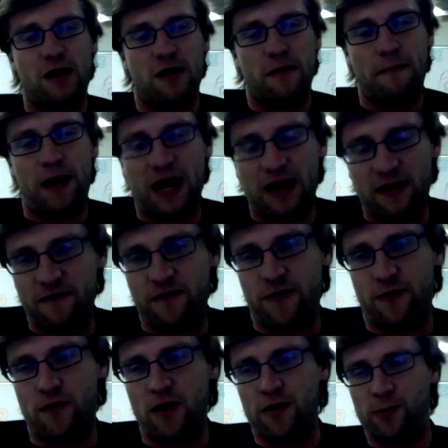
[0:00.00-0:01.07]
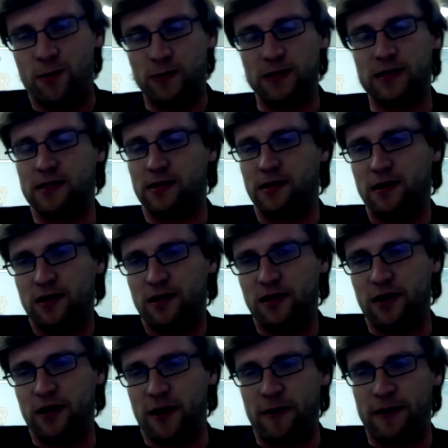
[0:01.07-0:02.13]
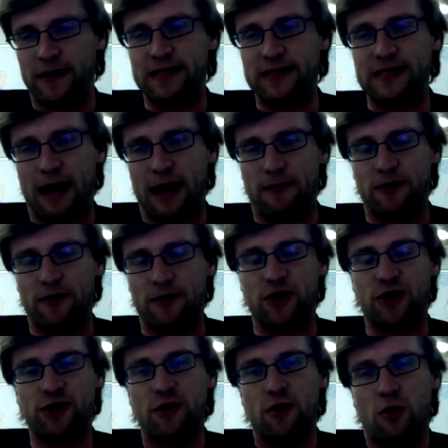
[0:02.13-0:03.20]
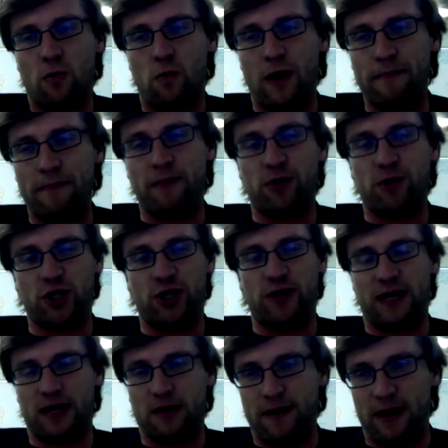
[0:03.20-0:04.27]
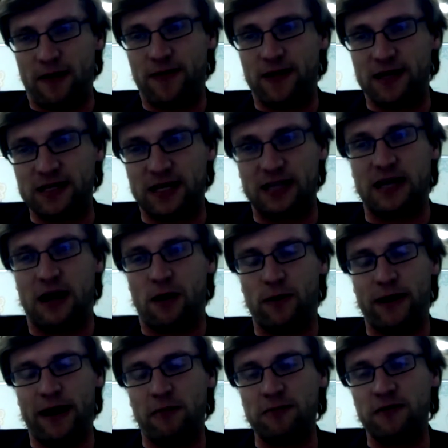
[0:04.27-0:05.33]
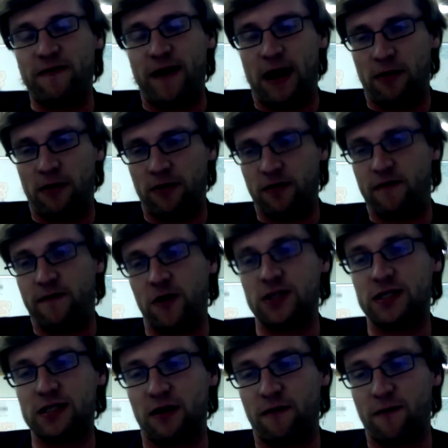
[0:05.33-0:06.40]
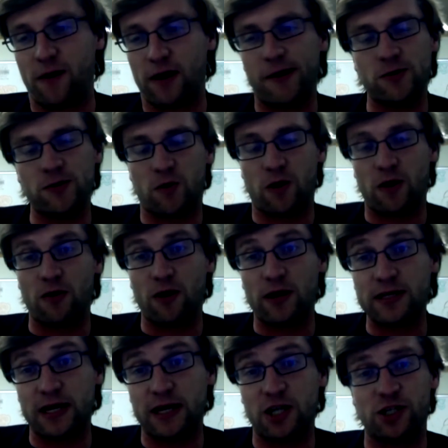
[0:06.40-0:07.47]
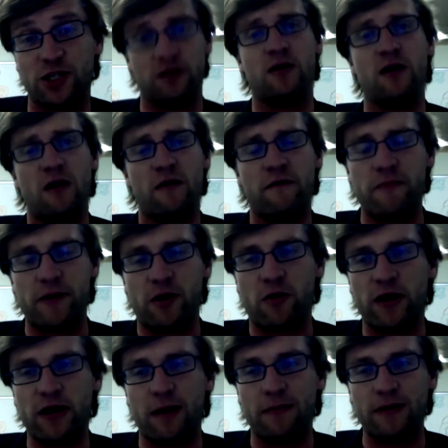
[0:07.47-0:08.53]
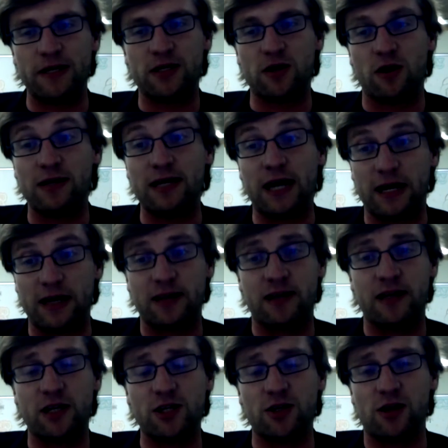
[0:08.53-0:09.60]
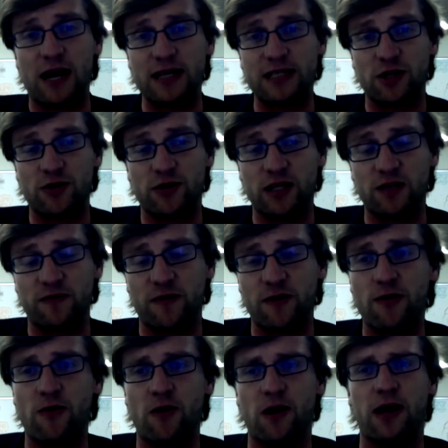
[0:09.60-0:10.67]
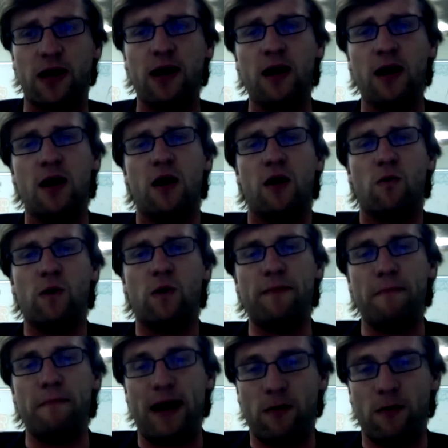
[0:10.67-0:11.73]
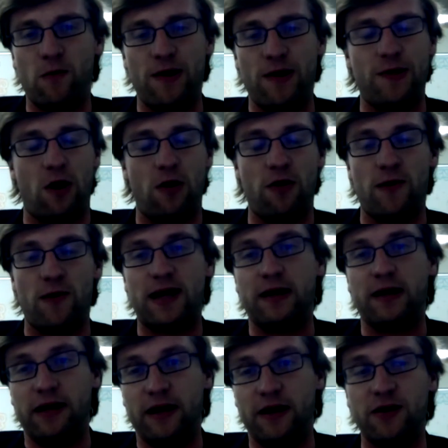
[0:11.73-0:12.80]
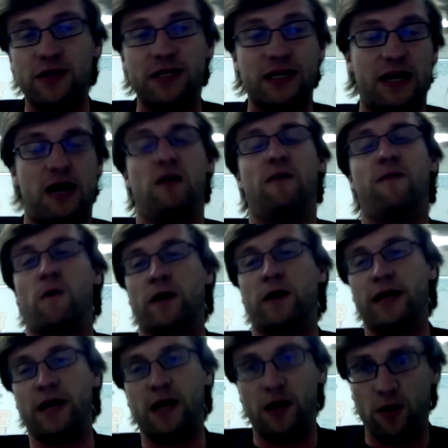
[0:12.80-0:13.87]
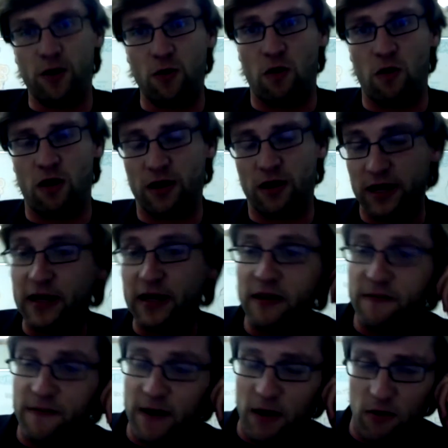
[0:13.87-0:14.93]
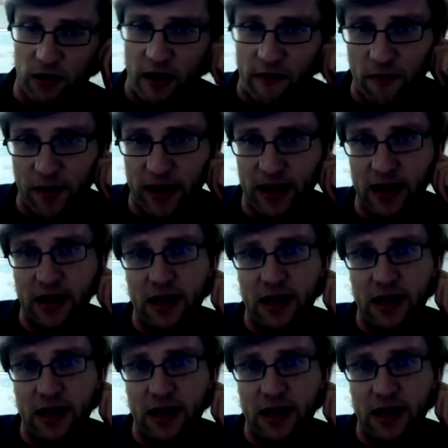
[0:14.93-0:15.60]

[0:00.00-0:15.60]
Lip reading: pave the roads, and establish what people should think about and things like that. We helped found the first self-regulatory organization for Bitcoin companies called DATA, the Digital Asset Transfer Authority. We met with all the regulators in California and New York and in the federal government.